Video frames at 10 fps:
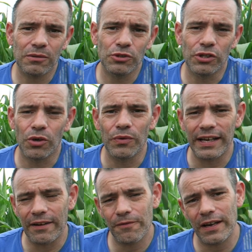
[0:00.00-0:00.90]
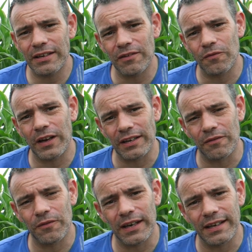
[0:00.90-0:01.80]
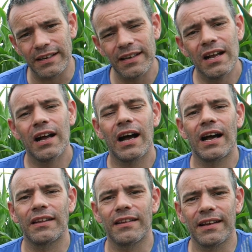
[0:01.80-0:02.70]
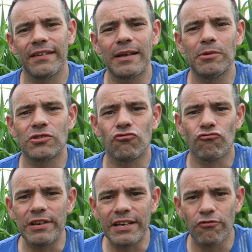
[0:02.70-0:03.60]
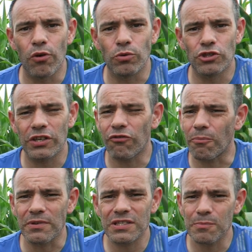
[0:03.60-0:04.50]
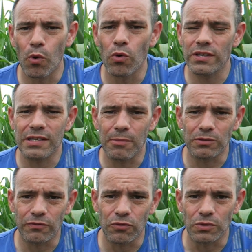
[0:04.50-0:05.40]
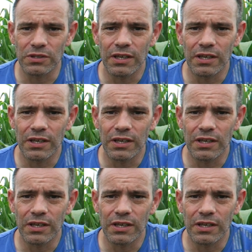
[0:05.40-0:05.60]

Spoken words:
down you go, they get finer and finer and finer, and they are able to regrow just from the smallest amount of root.